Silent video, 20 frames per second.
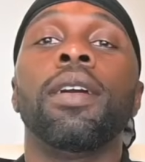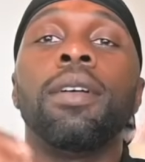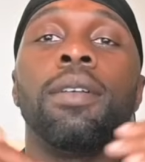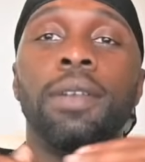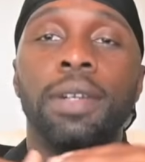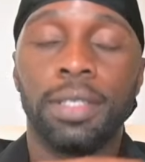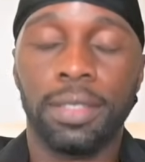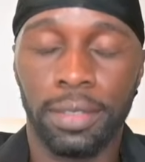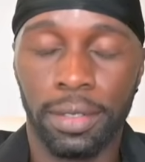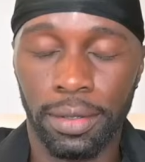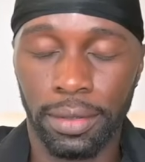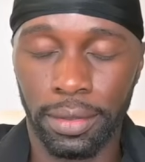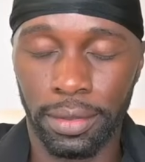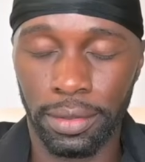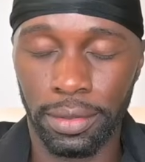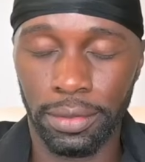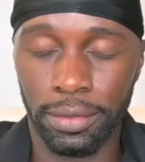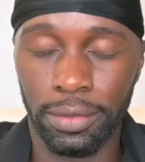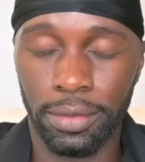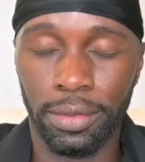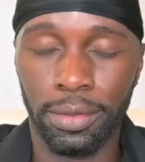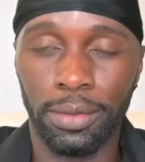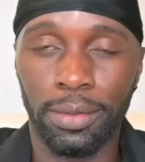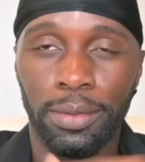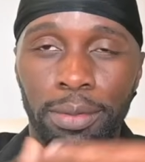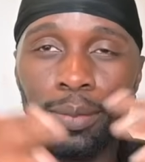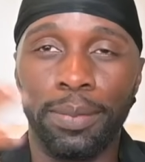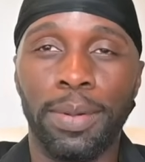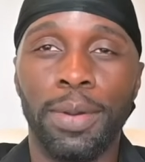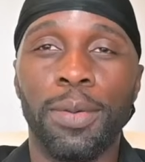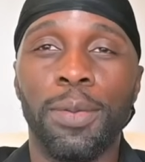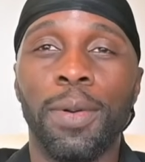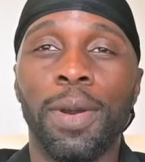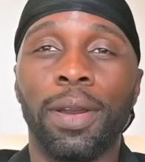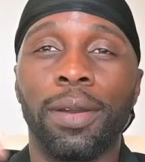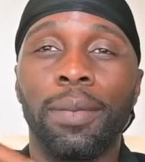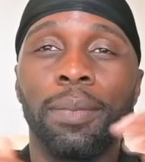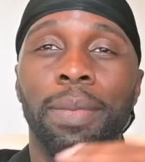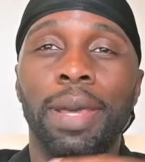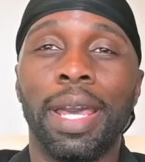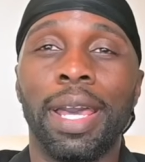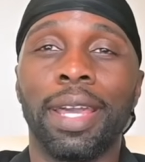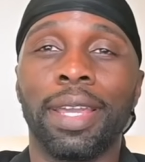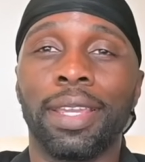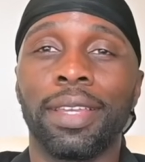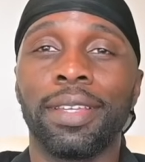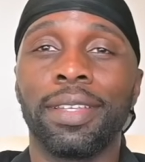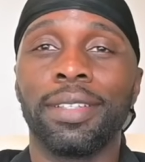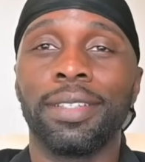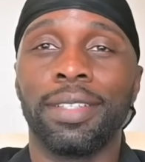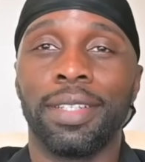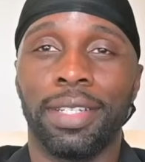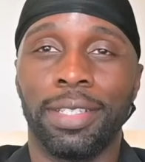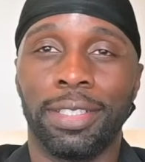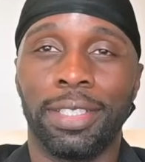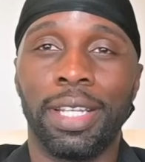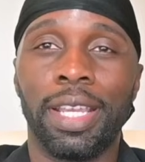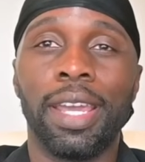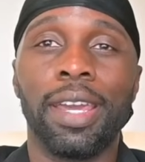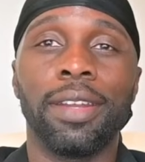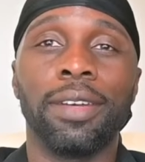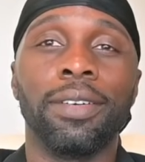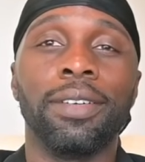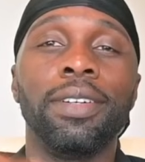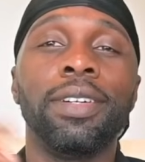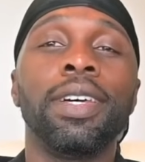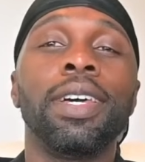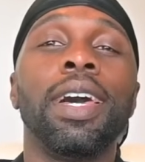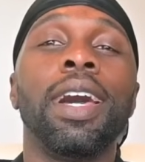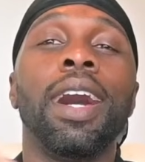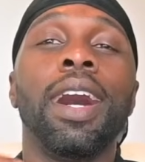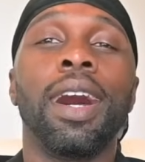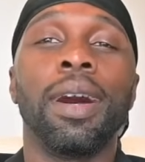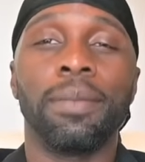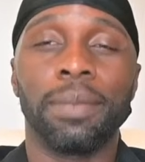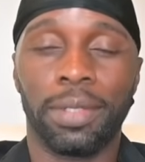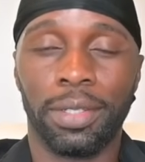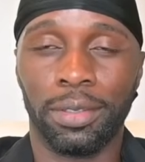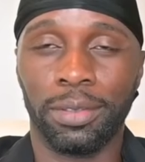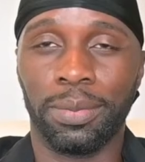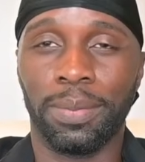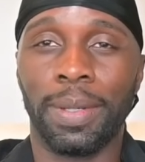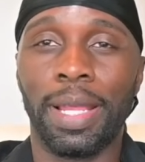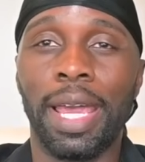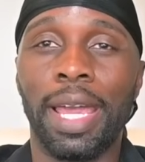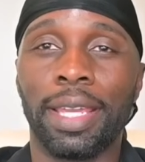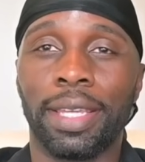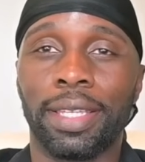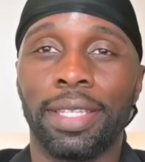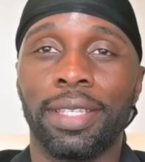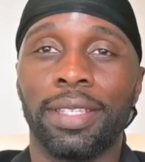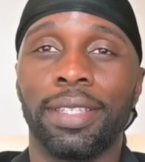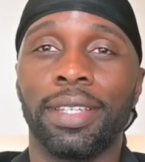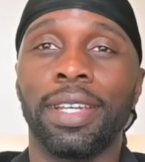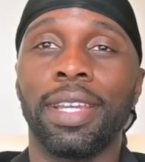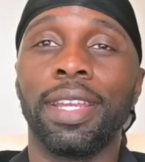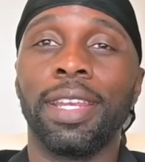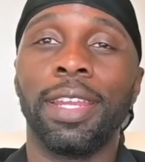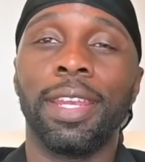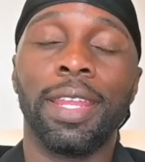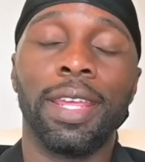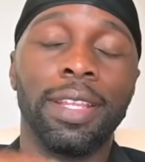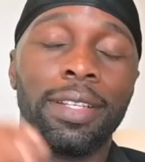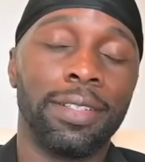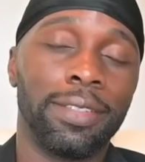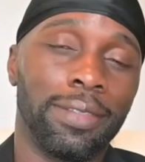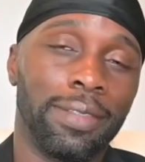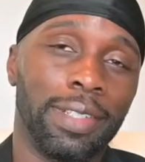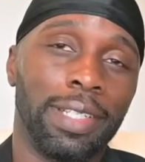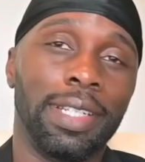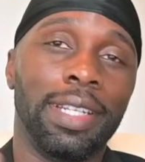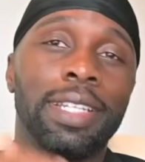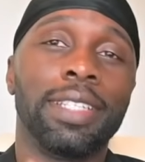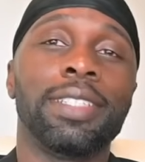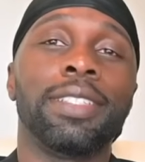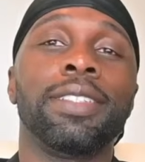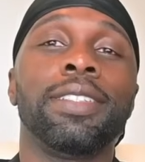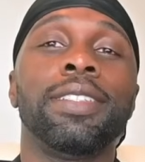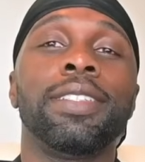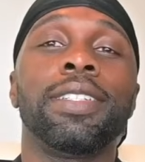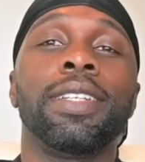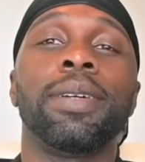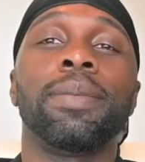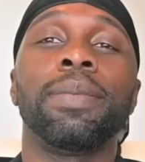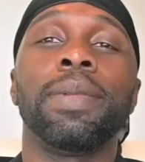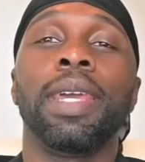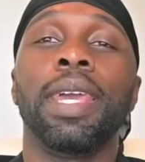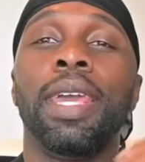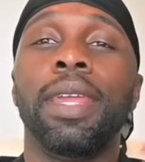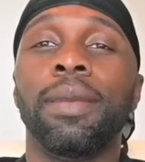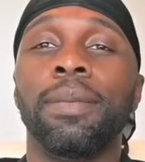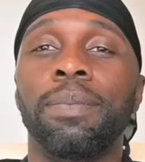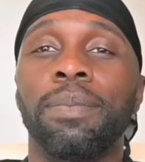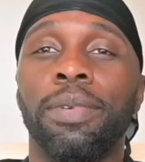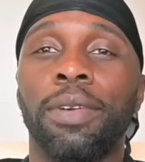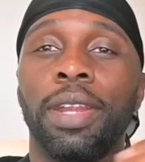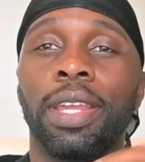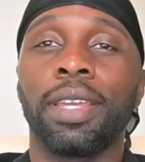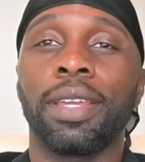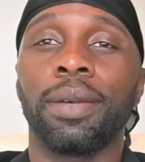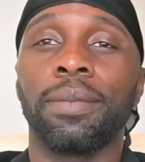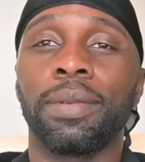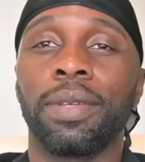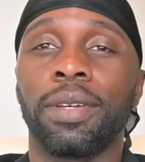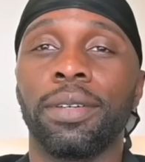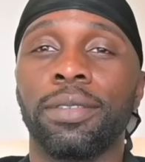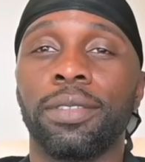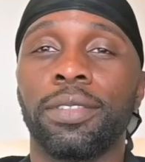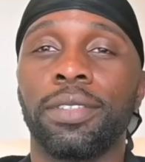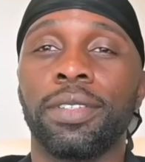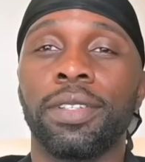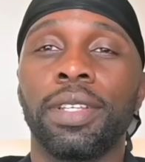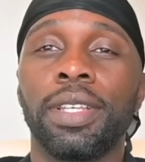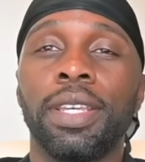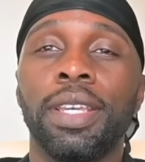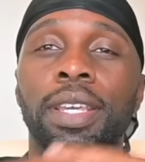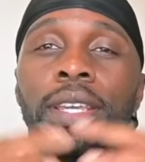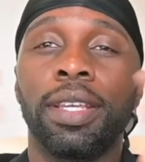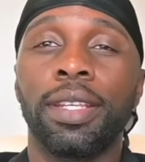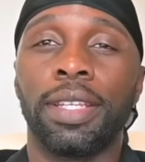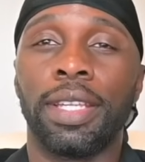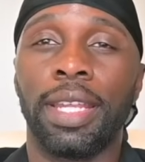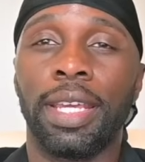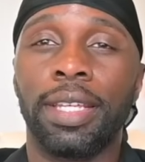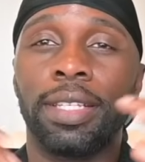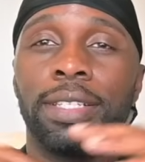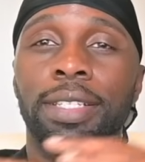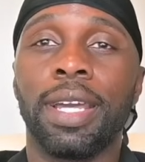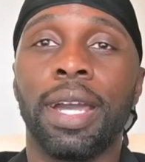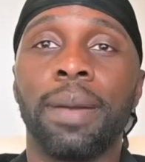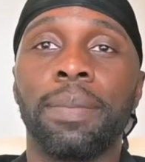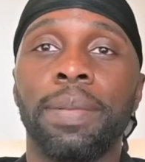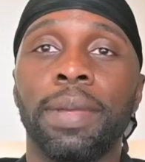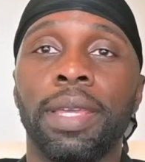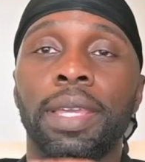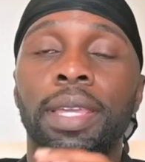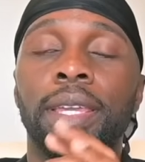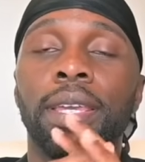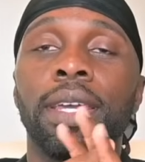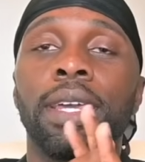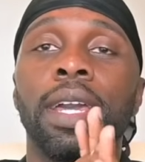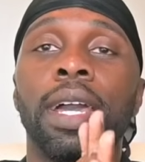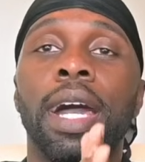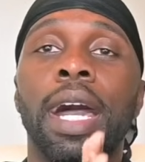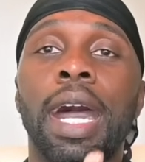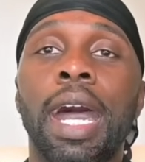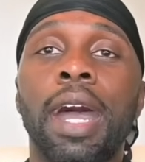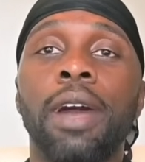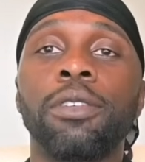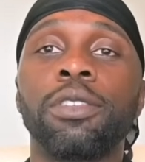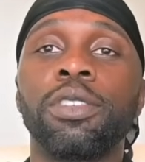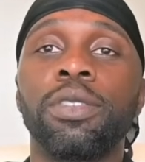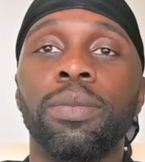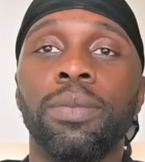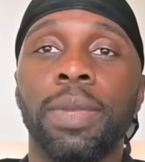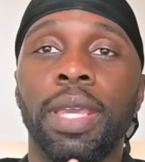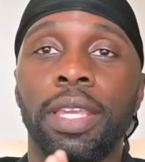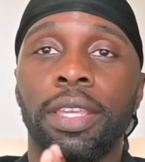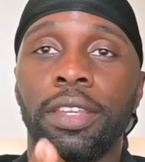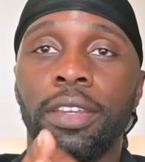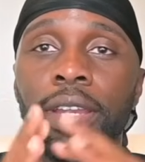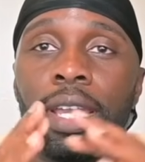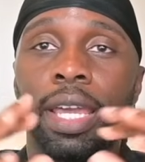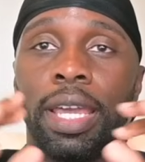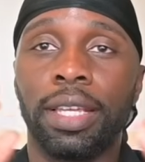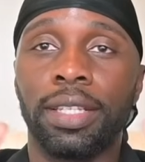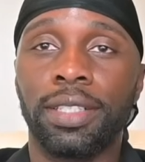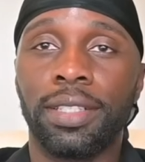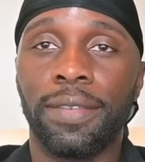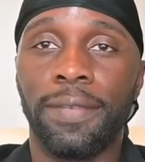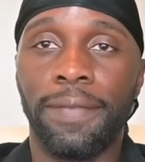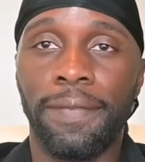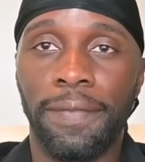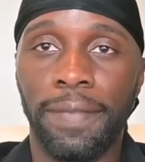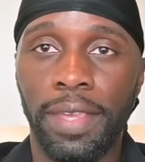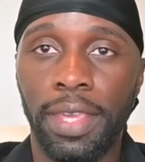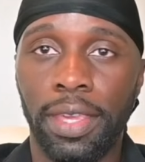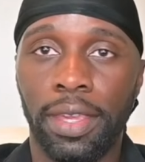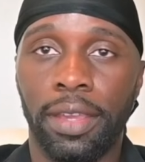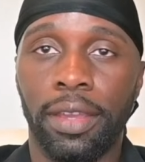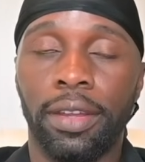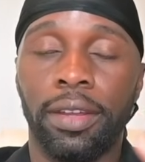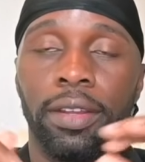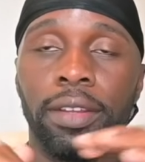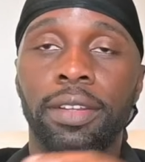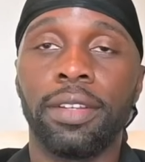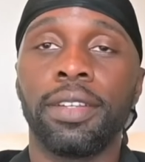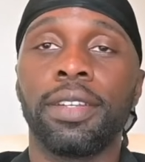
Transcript: What's going on YouTube? Welcome back to the channel. I'm Coach Blac, your internet relationship and breakup coach. Today's topic, how to make your ex fear